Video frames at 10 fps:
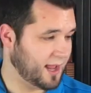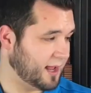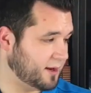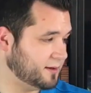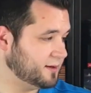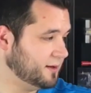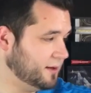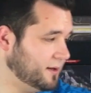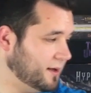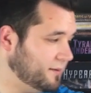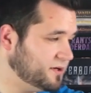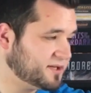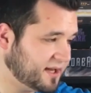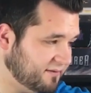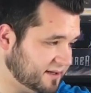And I'm
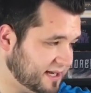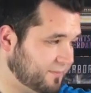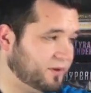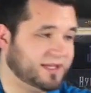just giving an example.